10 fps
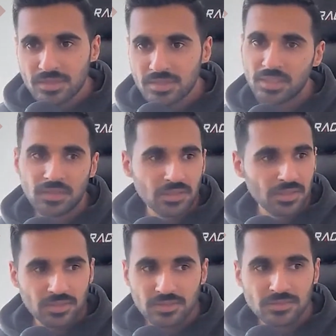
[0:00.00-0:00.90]

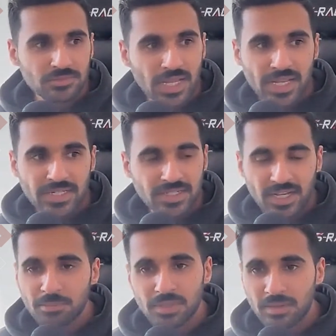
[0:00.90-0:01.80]
till 8,
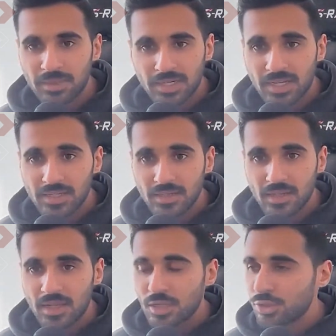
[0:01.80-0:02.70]
9 p.m. at night.
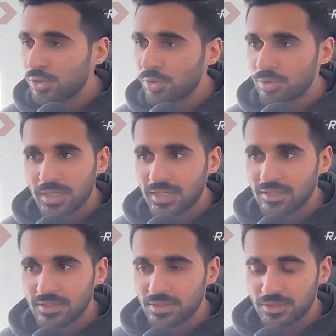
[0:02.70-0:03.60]

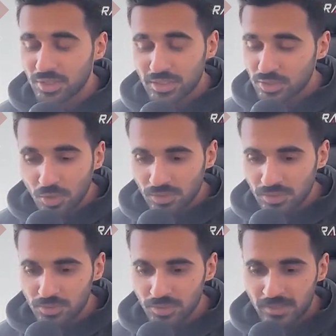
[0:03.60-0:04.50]
You can
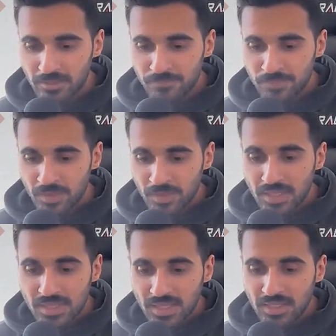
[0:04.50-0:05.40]
totally do that.
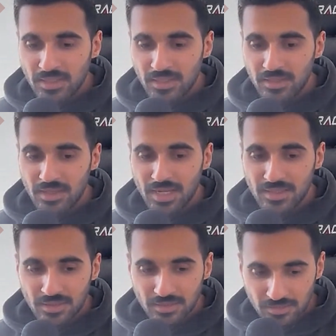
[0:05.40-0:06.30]
And then at
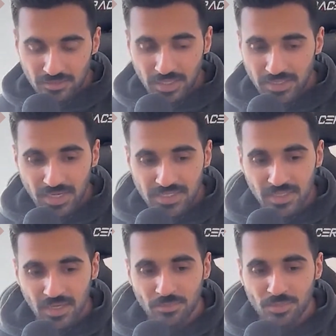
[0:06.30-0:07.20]

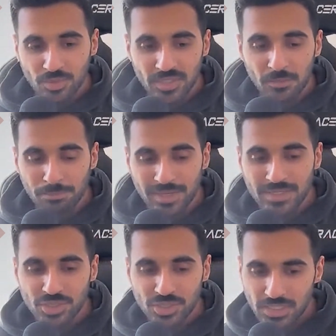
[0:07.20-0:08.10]
nighttime, you end up
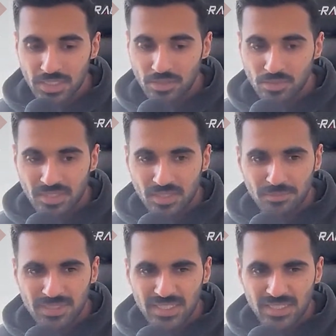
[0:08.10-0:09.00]
binge eating. You end
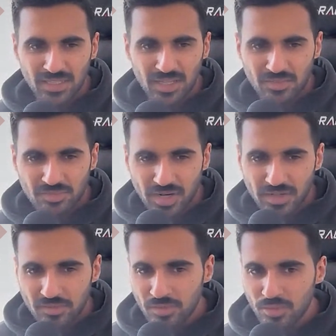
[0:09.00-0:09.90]
up eating a lot of
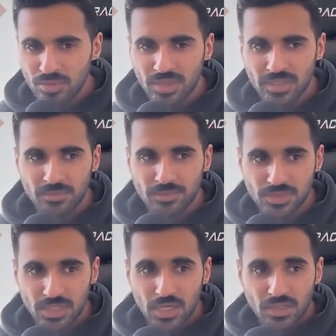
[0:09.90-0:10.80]
fried food. You end up
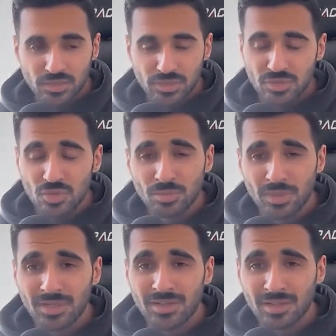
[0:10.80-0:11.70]
just
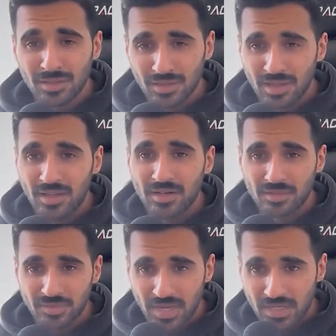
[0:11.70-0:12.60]
consuming a lot
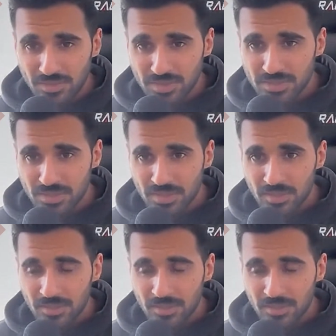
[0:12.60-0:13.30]
of calories.